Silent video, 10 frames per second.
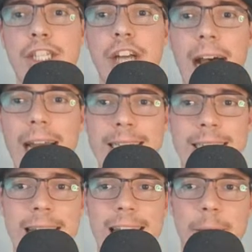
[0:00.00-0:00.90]
John
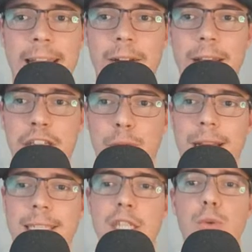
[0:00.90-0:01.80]
is stating, I'm hearing a
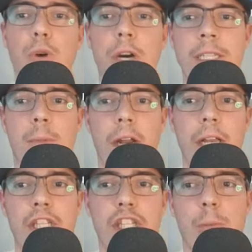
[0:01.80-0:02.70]
trade is in the works.
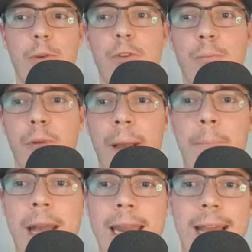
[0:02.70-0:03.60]
Marcus Stroman for
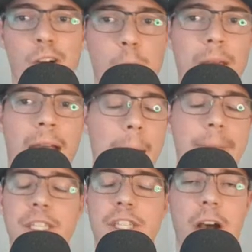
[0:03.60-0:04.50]
Brett Baty. I hope it
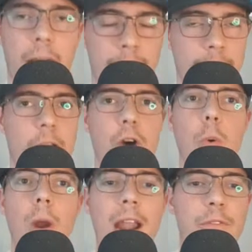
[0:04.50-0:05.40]
happens, John.
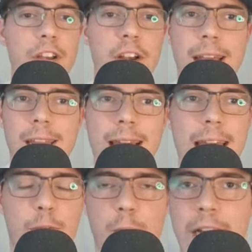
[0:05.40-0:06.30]
Wherever you're getting
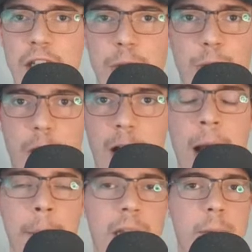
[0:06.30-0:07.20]
that information
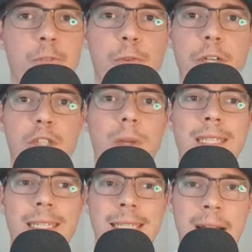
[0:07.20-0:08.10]
from, I'm going to be the first
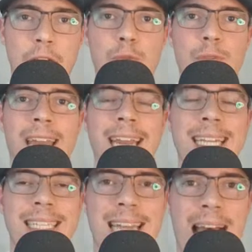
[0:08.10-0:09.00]
one to tell you that
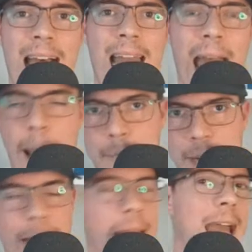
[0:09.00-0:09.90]
it is not
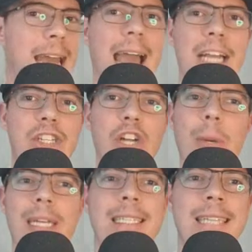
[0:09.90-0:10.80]
happening. And I actually
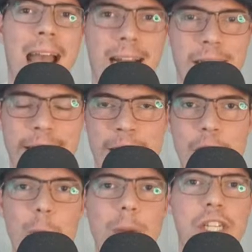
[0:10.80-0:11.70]
know exactly
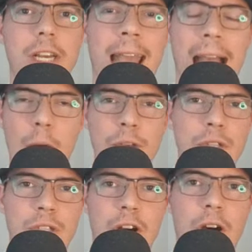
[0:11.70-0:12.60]
which account
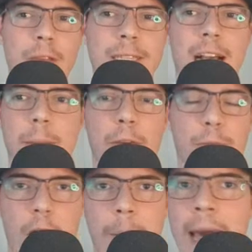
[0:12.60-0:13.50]
you saw this
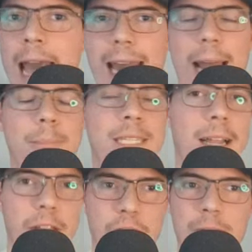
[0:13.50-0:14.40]
coming from, and I'm
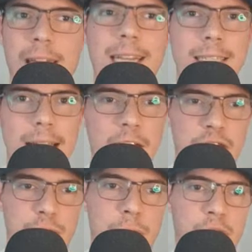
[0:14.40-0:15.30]
telling you that is
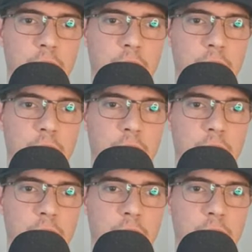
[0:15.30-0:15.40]
not true.